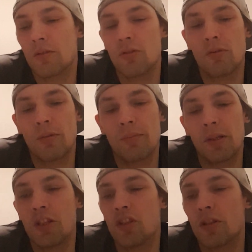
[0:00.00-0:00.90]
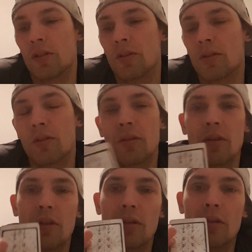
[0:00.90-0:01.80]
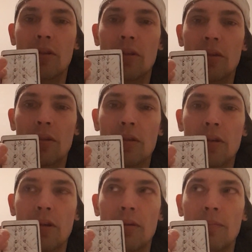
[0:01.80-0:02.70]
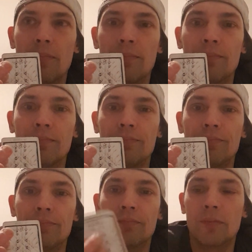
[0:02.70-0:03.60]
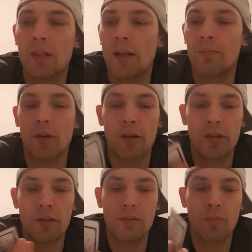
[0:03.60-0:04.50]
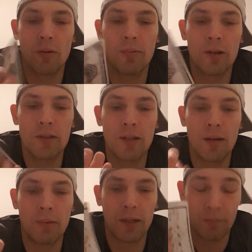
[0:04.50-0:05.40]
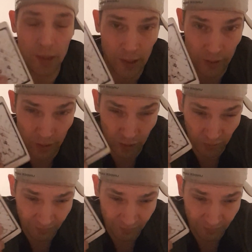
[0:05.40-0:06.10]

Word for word: Two completions. Um, 10 burdens. It's more burdens than anybody can handle.